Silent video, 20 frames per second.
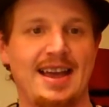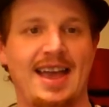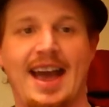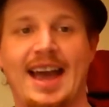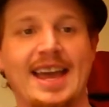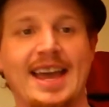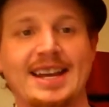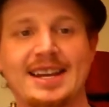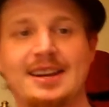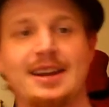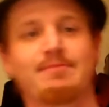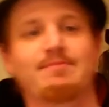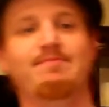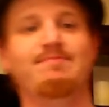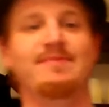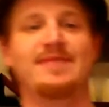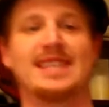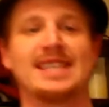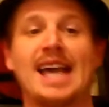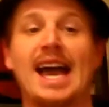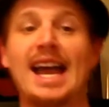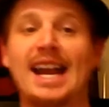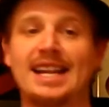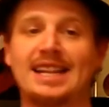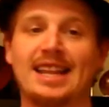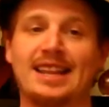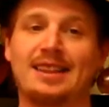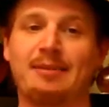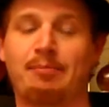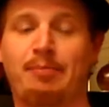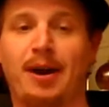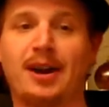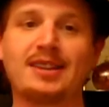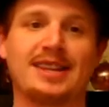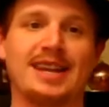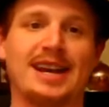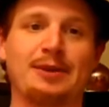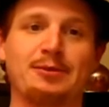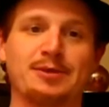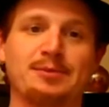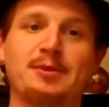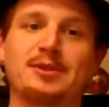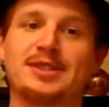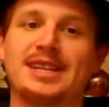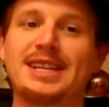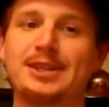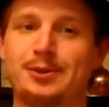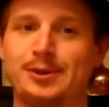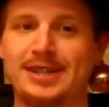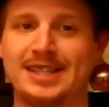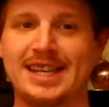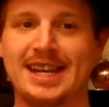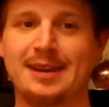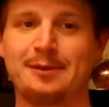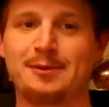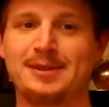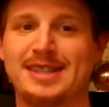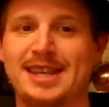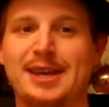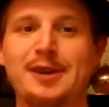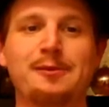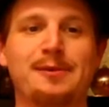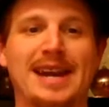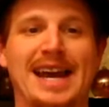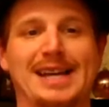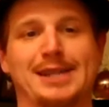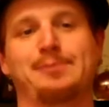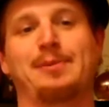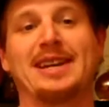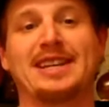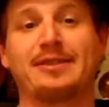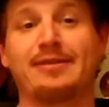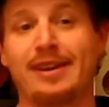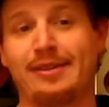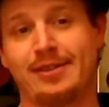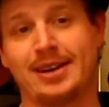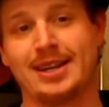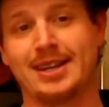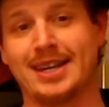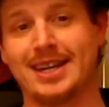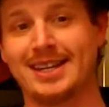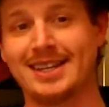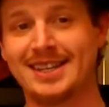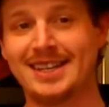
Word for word: I ended up deciding that the part that I was most interested in was the human aspect of everything.